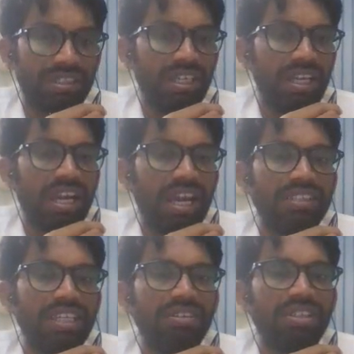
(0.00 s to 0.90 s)
And
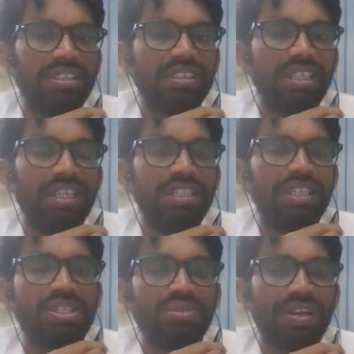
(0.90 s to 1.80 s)
then you can see
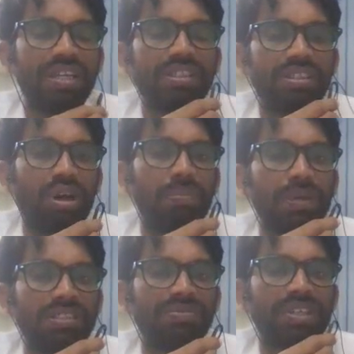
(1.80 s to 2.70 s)
each one
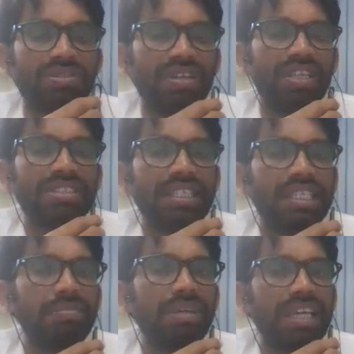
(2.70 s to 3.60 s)
topics. First one is the
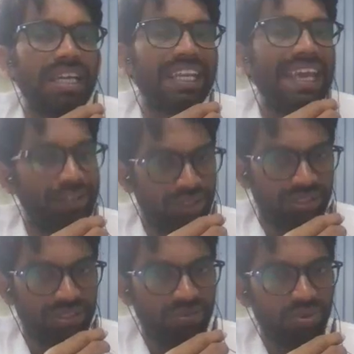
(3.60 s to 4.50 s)
chemical
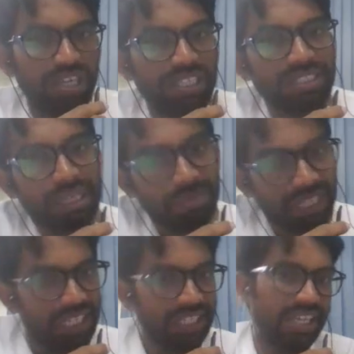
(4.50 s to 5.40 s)
reactions. What is
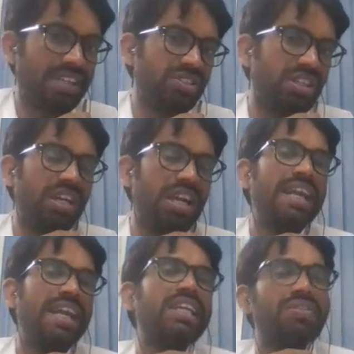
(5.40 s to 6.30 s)
chemical reaction
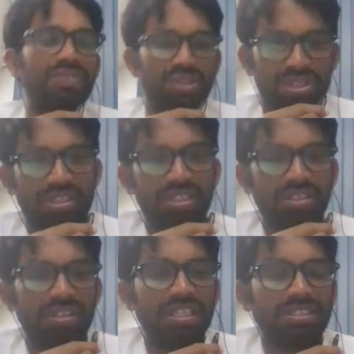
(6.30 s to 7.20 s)
and equation? You
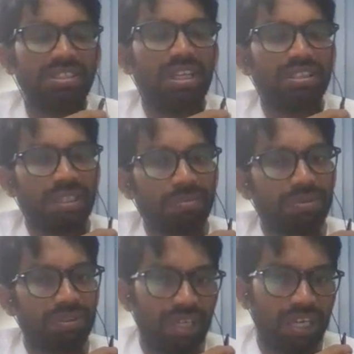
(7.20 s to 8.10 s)
can see the
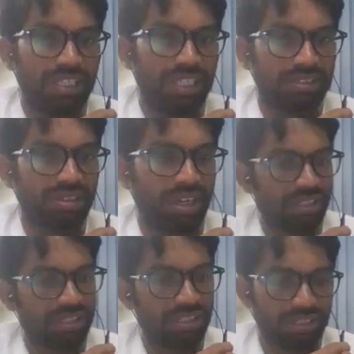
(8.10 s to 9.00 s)
subtitles, or
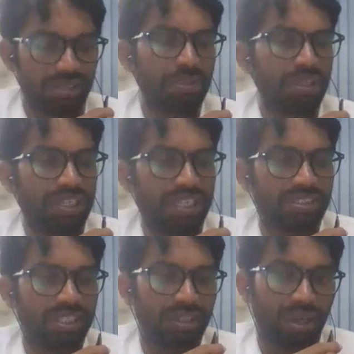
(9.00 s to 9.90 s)
simply you can say
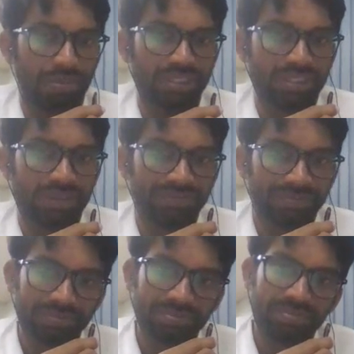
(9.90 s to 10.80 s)
topics.
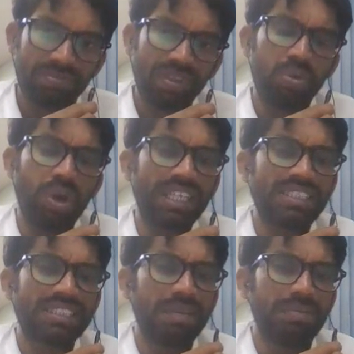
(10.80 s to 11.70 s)
What
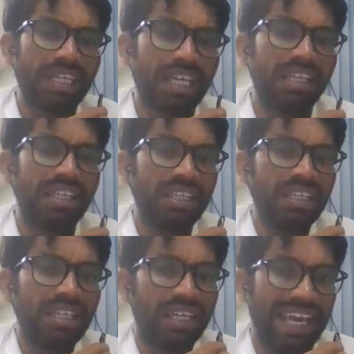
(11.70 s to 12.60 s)
is chemical
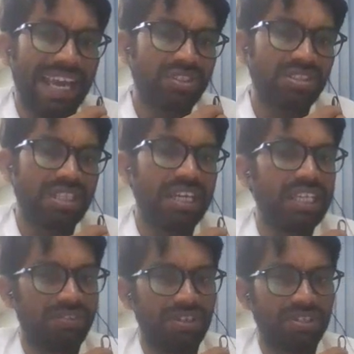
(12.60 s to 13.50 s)
reactions and
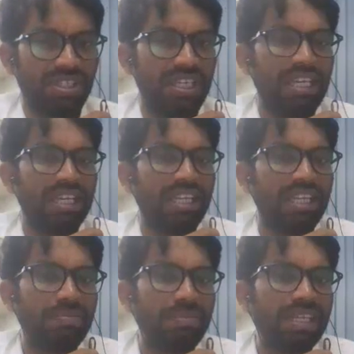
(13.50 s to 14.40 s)
equation?
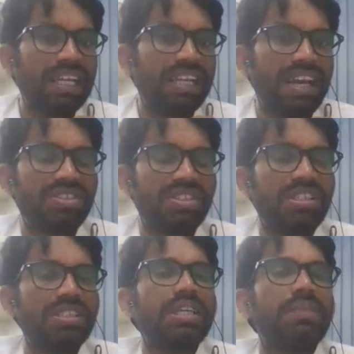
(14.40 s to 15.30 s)
Chemical reaction
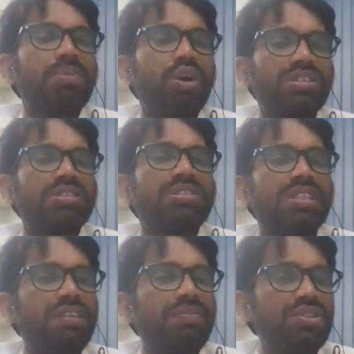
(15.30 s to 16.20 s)
is a process
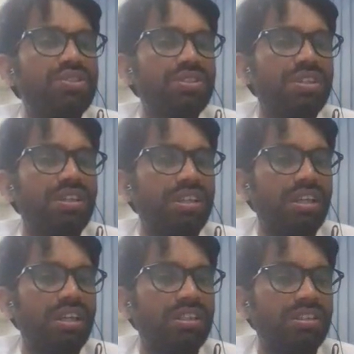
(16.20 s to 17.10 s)
in which
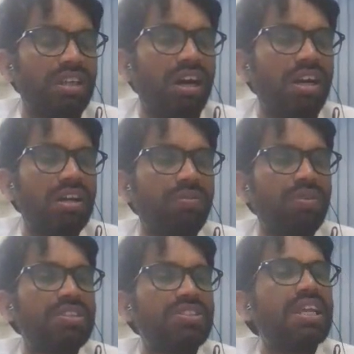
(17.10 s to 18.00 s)
the
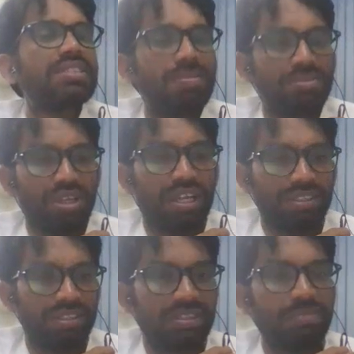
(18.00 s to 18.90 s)
original substance,
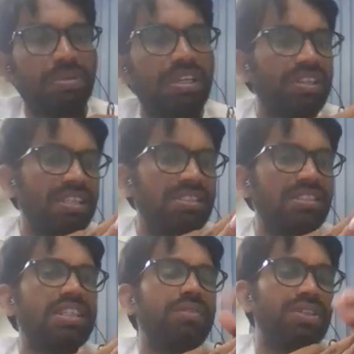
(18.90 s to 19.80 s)
simply you can see
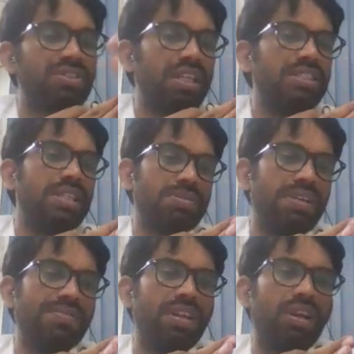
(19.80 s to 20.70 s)
the original
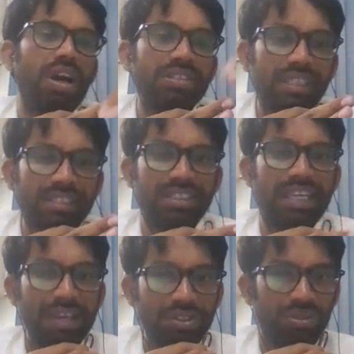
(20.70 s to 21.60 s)
substance lost its
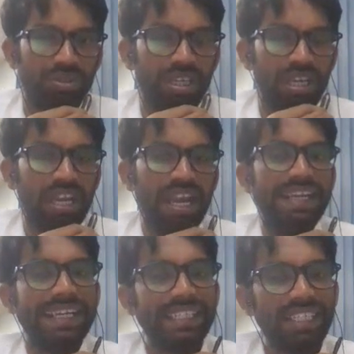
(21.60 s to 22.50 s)
nature and
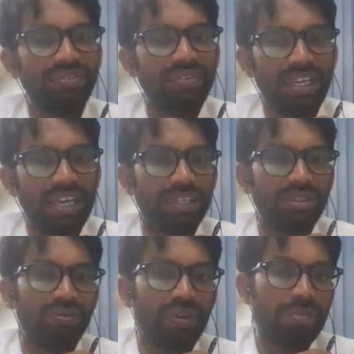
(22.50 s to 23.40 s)
identify and to
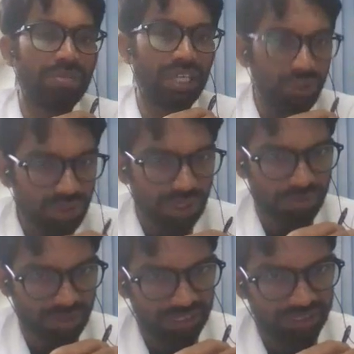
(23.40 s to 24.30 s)
form a new
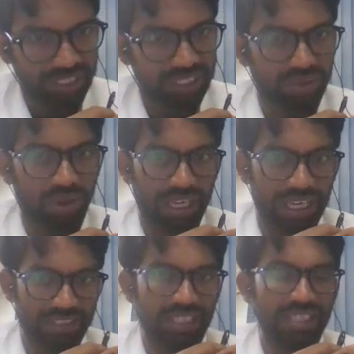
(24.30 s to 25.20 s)
substance, that is called
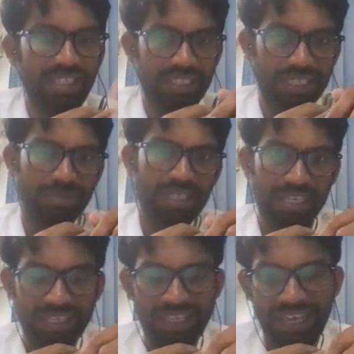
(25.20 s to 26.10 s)
as a chemical
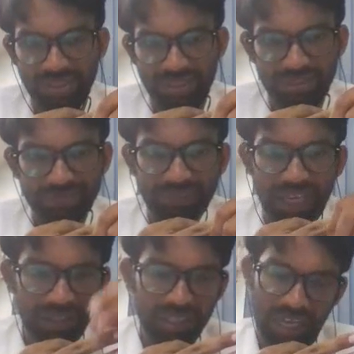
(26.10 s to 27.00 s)
reactions.
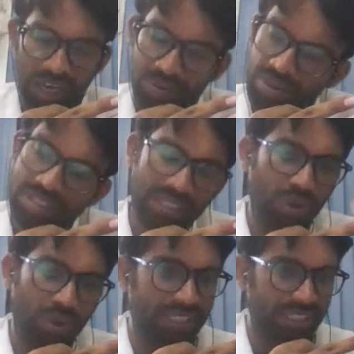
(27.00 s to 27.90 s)
How you will say
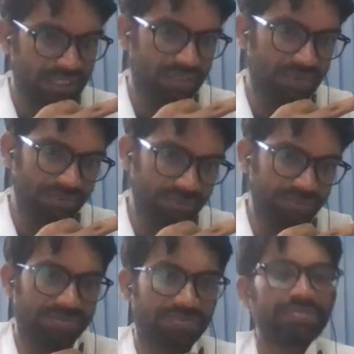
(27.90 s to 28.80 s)
what is
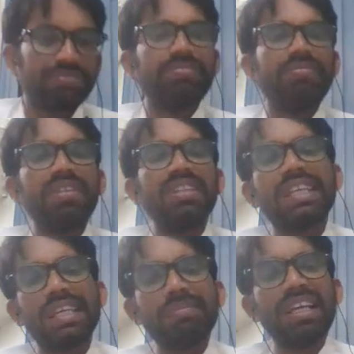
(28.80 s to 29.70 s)
the
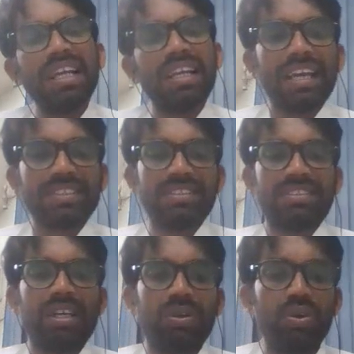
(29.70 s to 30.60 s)
chemical reactions
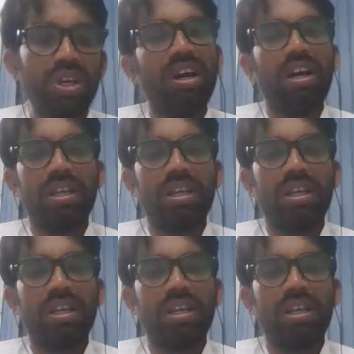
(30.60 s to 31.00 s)
are going on?